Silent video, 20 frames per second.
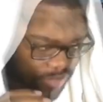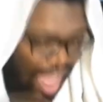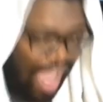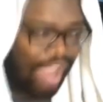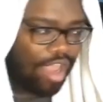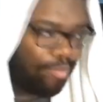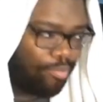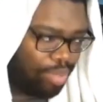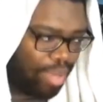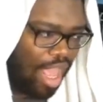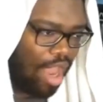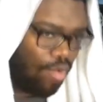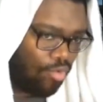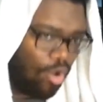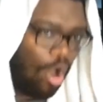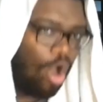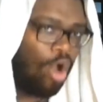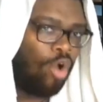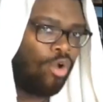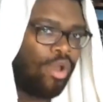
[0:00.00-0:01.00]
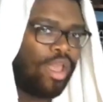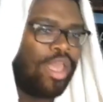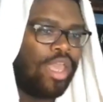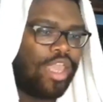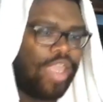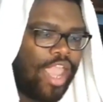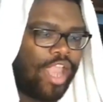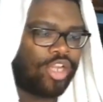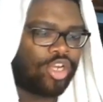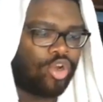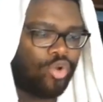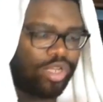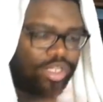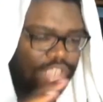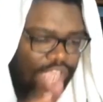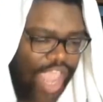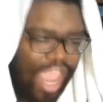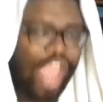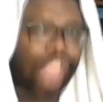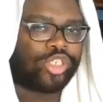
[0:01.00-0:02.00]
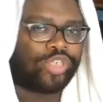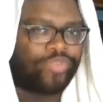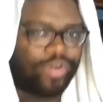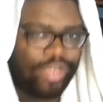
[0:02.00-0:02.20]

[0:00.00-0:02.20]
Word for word: That could play a role into his hatred